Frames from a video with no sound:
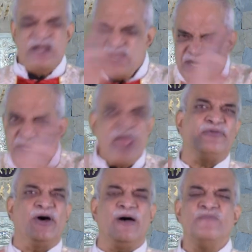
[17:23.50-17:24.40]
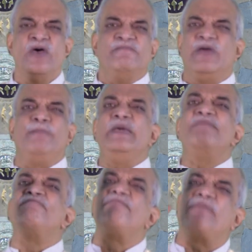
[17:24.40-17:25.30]
Never will be
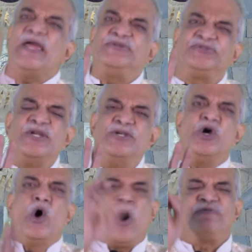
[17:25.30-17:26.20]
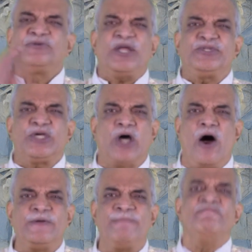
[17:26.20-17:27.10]
frightened of such a
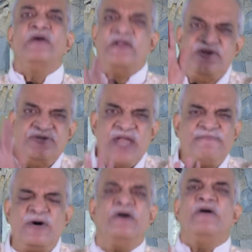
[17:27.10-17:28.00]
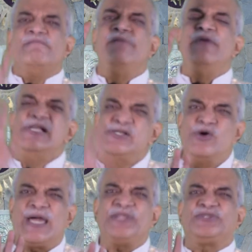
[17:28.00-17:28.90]
God. Never will we
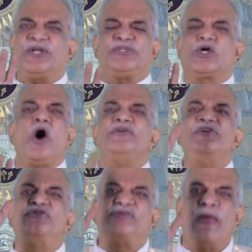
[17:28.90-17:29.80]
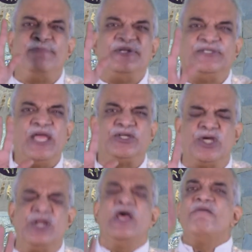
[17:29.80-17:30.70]
look at such a God in
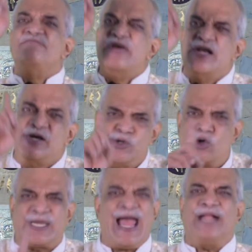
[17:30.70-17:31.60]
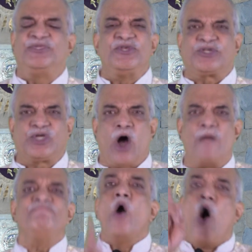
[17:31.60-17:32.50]
trepidation. We look at this
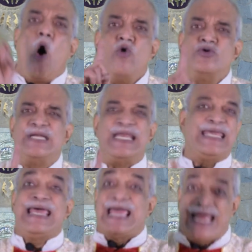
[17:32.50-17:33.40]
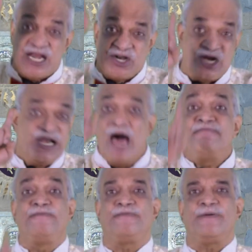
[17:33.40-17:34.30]
God only in
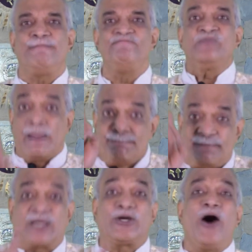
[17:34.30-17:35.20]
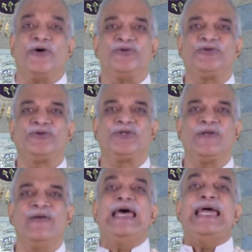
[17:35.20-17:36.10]
love because
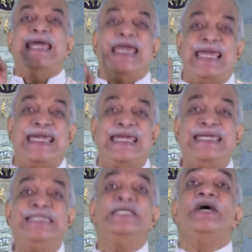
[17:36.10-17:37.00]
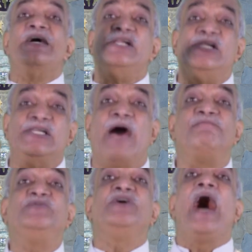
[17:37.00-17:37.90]
he
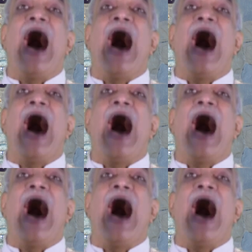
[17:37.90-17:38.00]
loved